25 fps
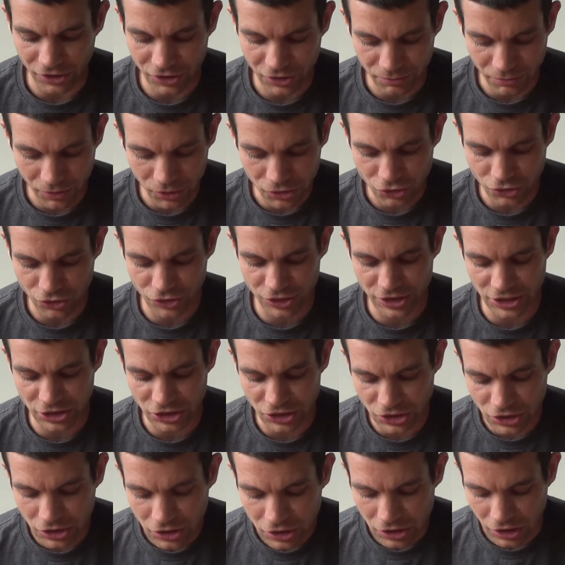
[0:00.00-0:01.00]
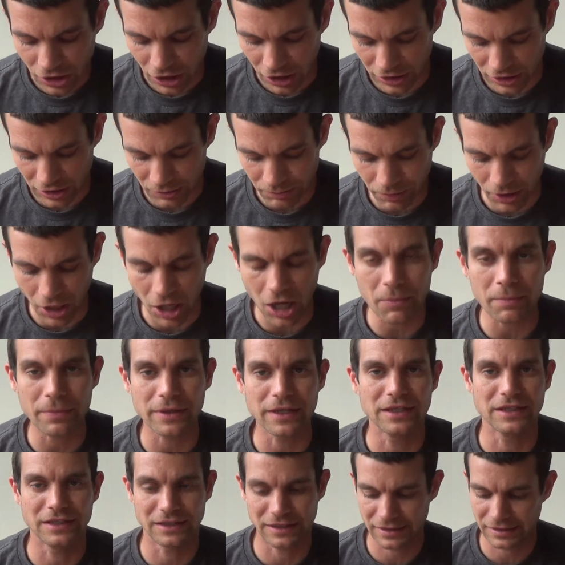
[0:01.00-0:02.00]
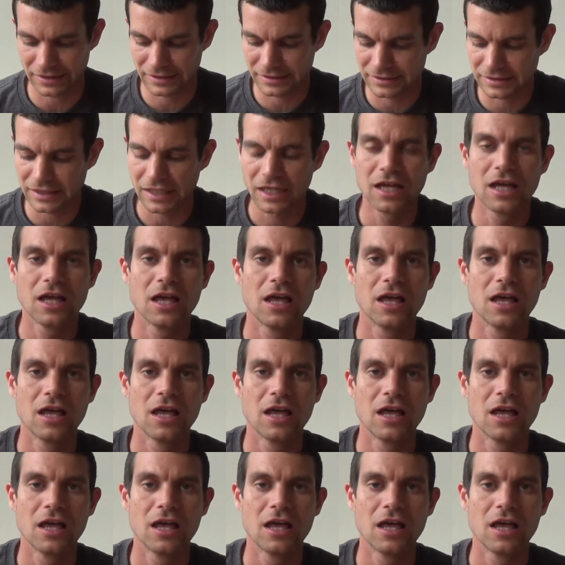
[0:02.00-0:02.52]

the most traditional lollipop is